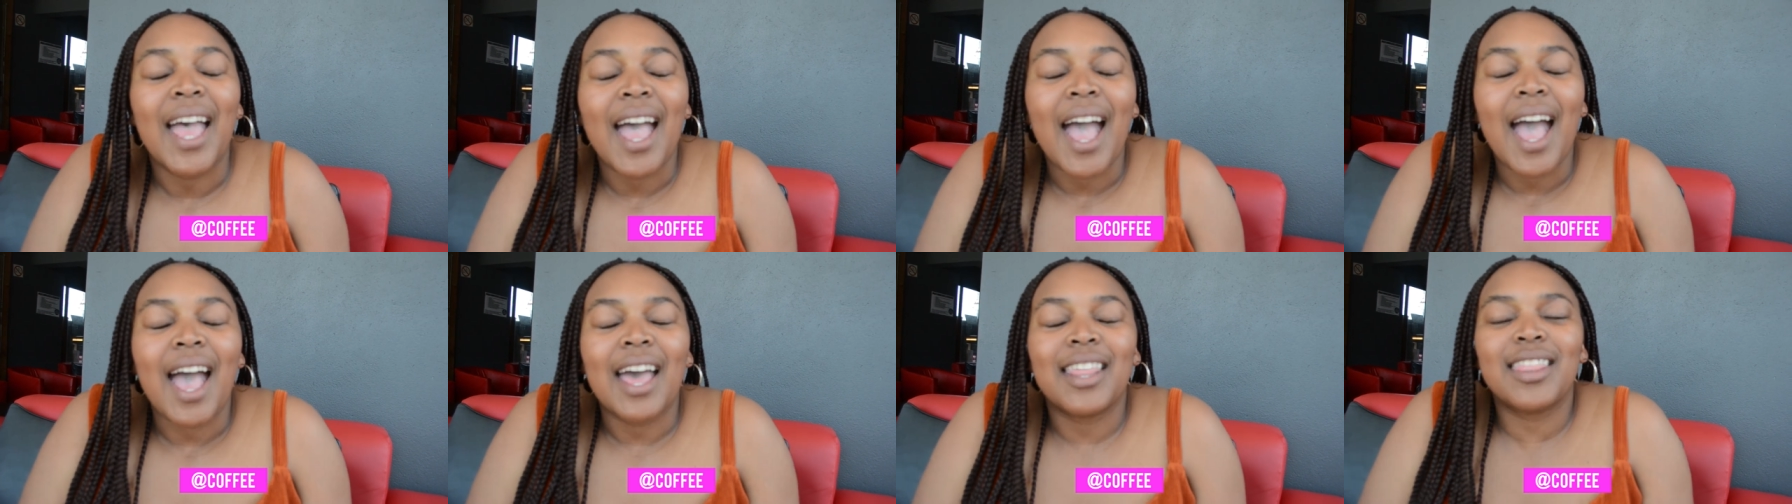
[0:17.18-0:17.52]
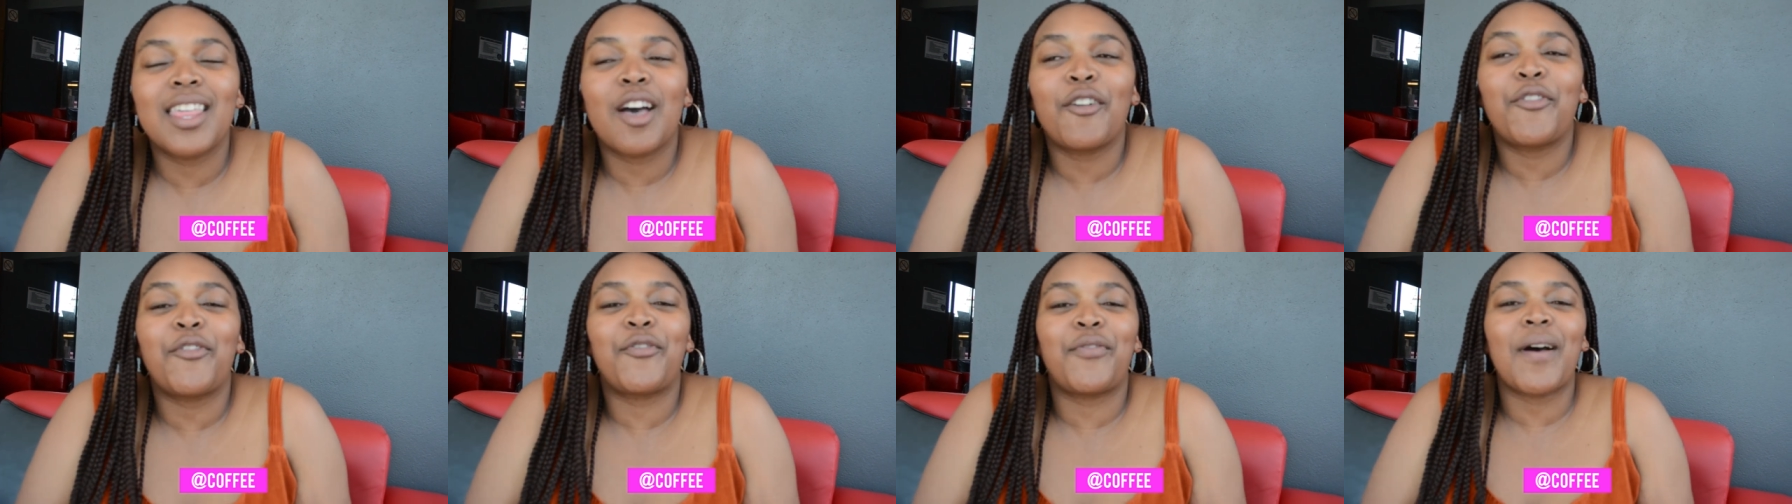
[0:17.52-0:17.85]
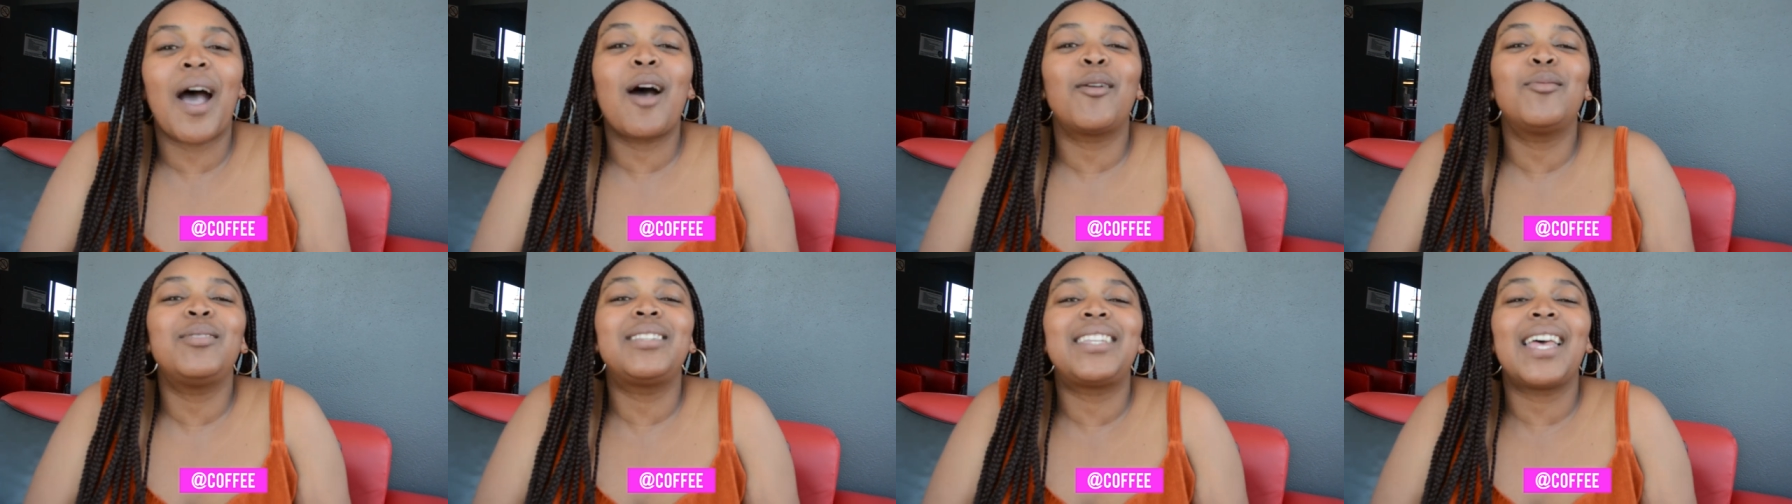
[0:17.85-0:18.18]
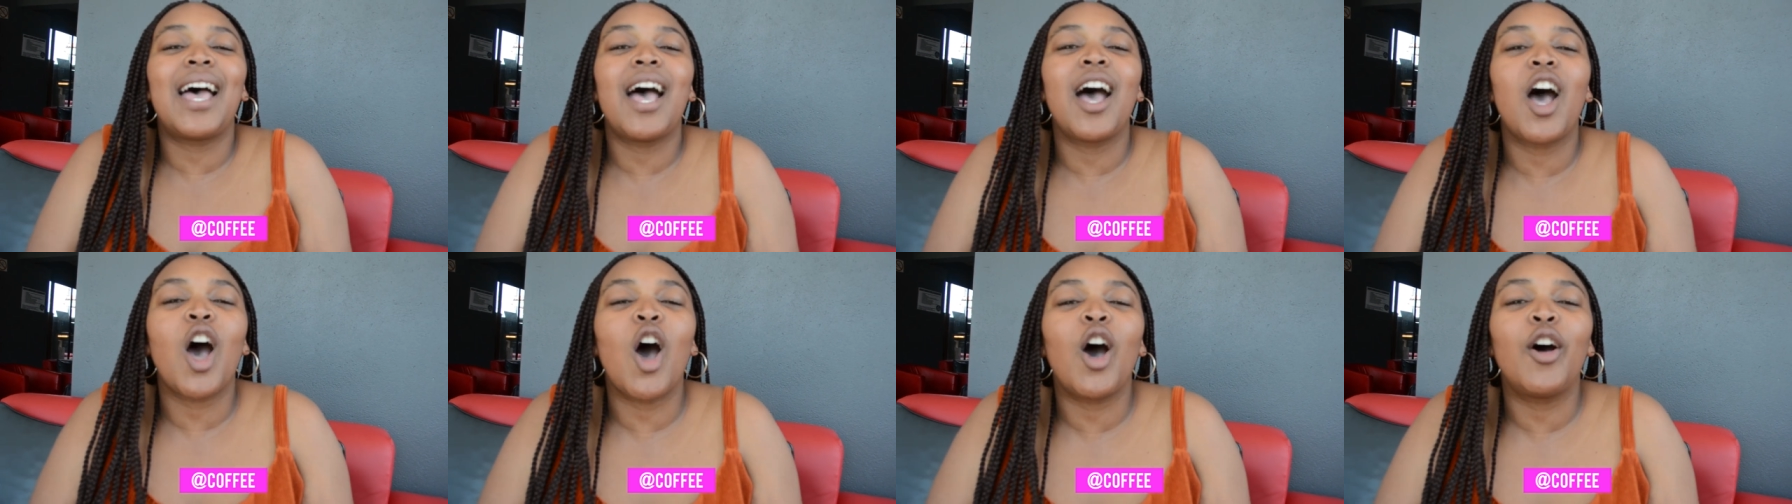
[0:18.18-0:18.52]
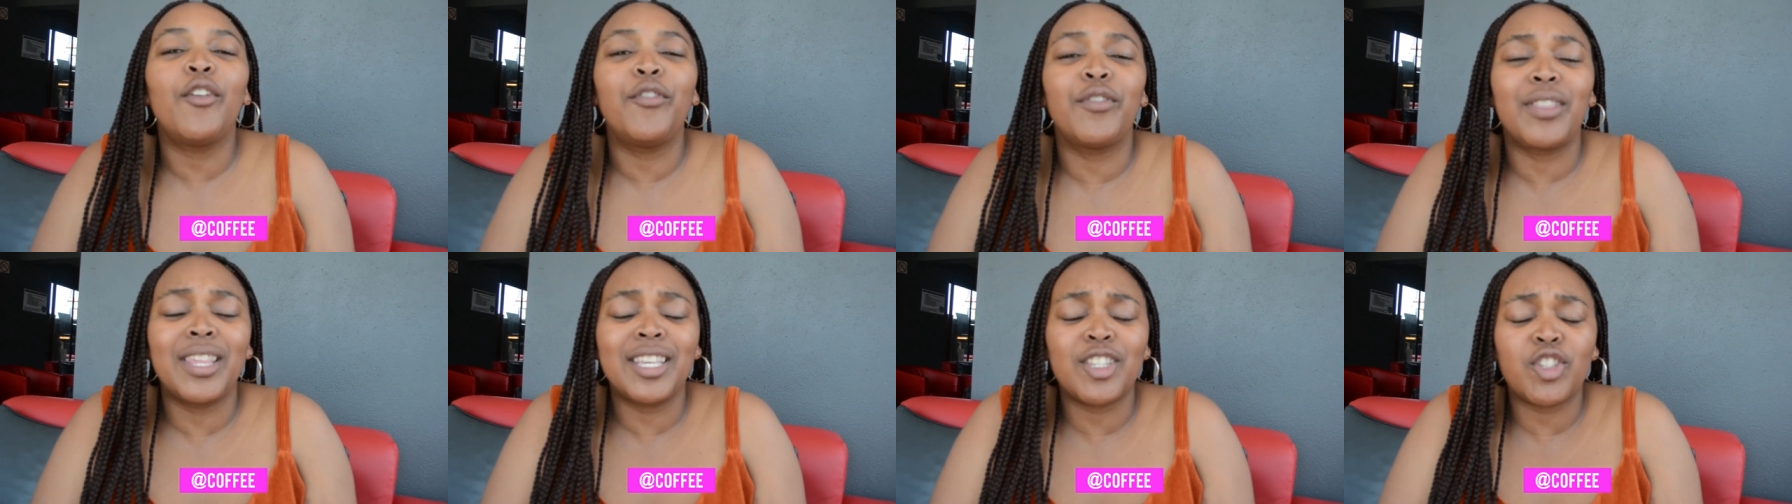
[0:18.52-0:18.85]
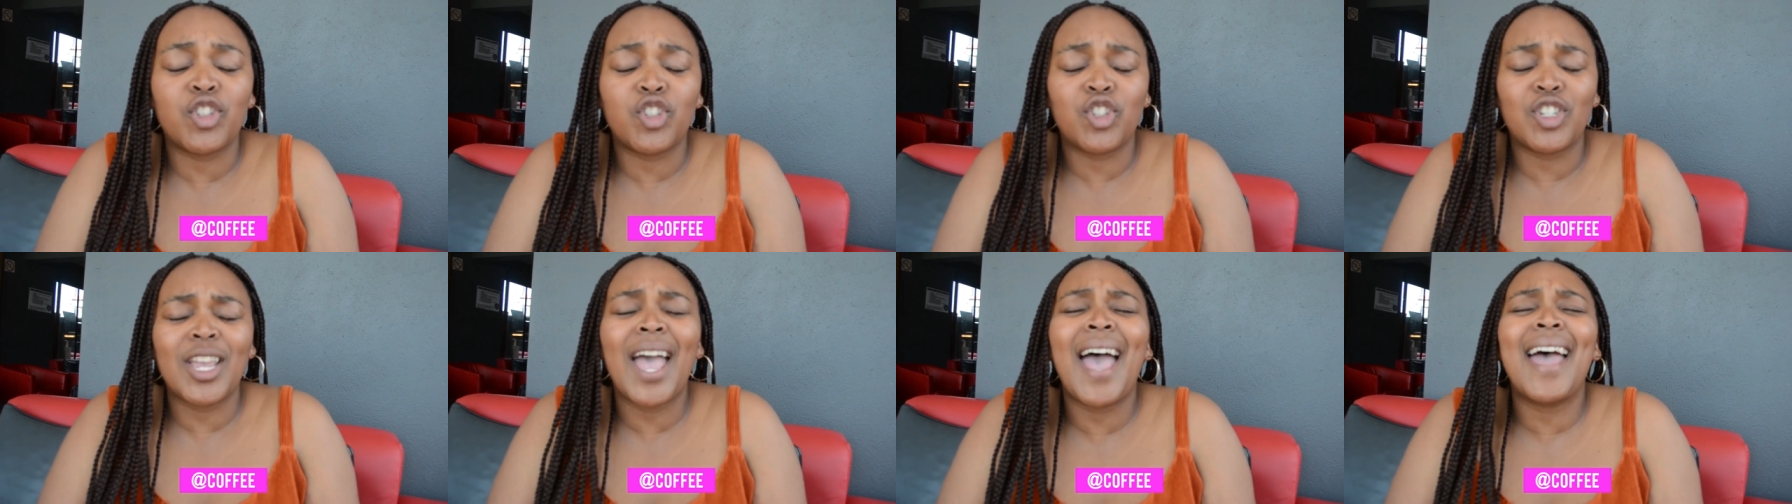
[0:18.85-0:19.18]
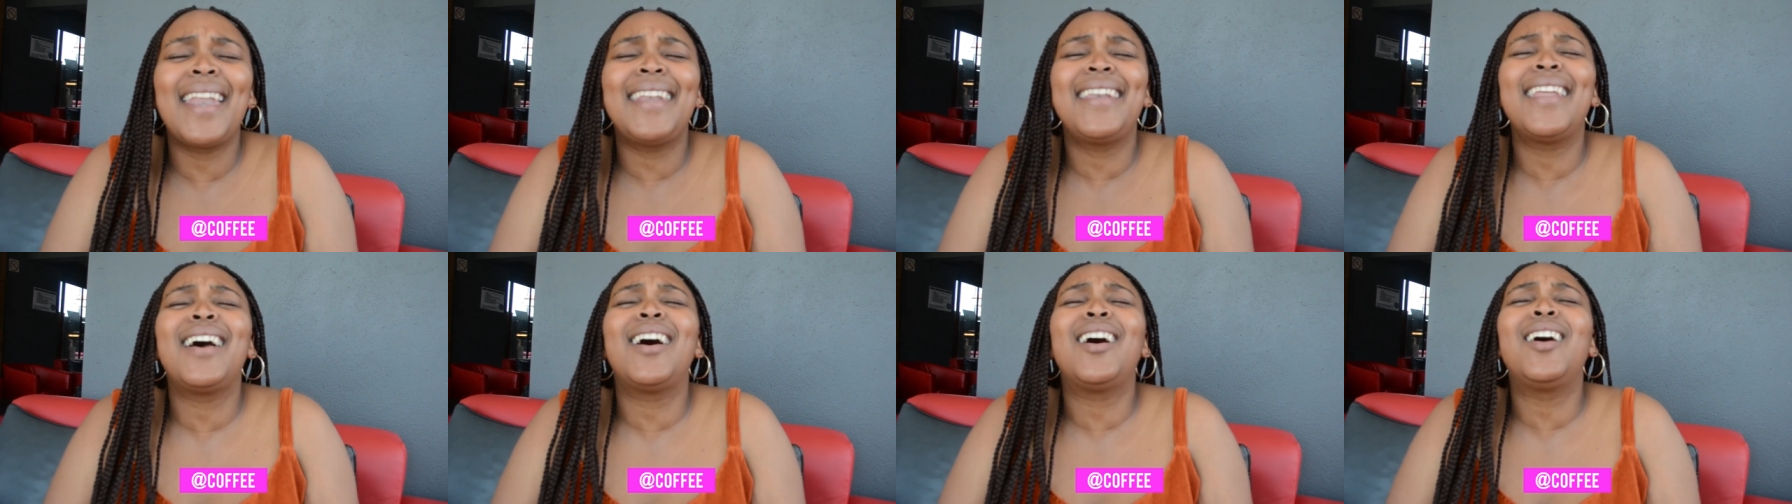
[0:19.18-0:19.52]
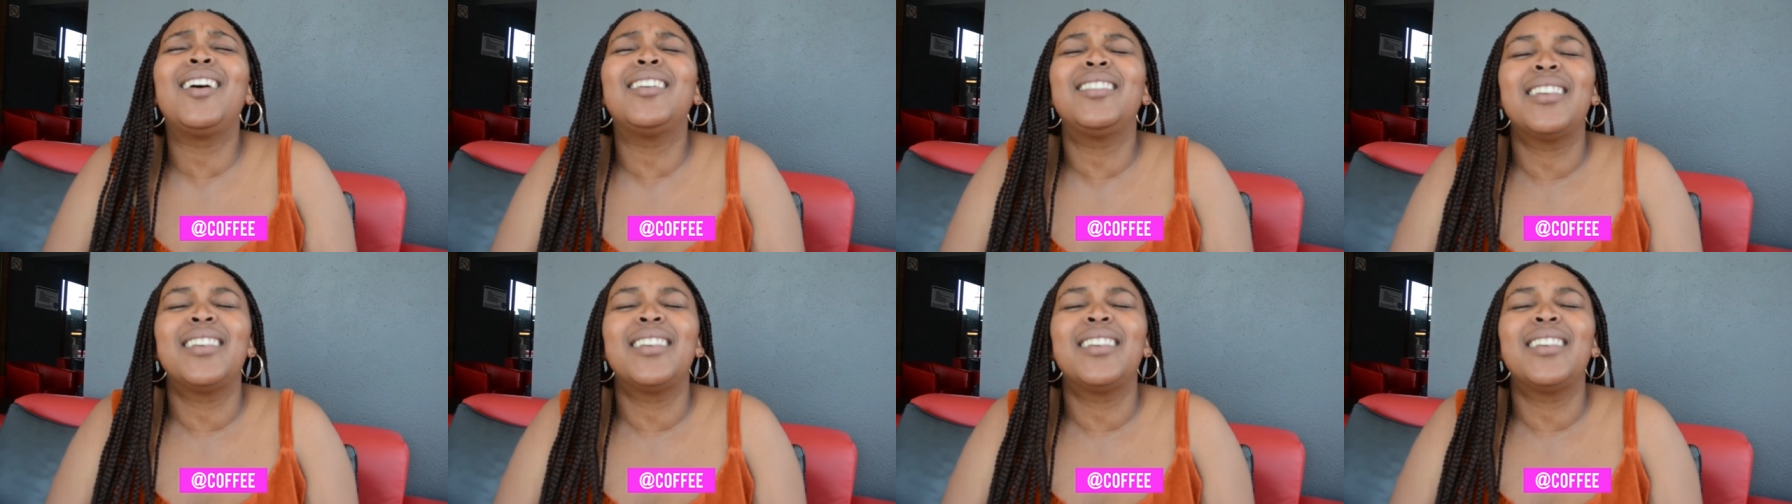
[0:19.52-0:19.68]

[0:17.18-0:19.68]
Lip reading: the founder of this channel.